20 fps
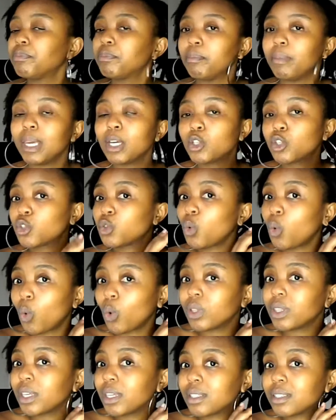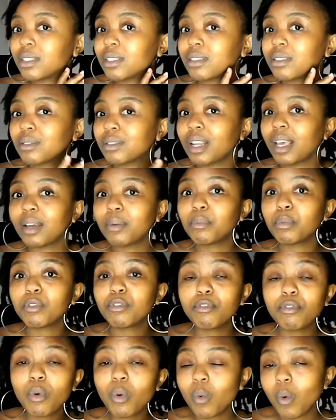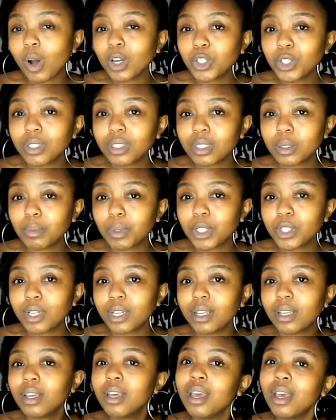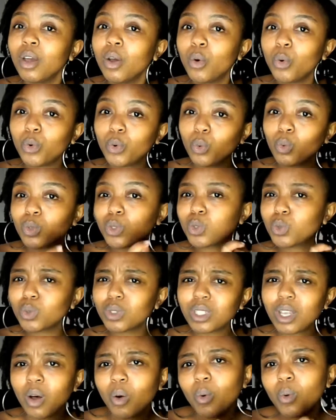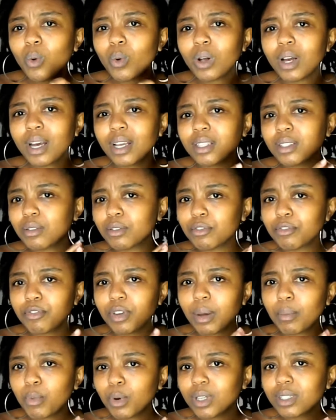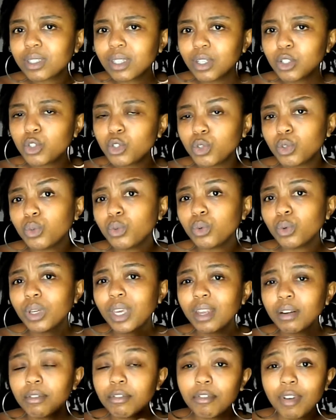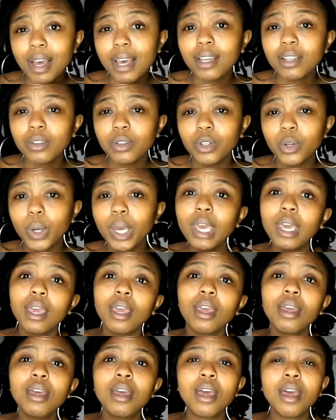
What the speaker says: Make sure that, like before washes especially, ususa all kinds of fabrics that you can find on your hair.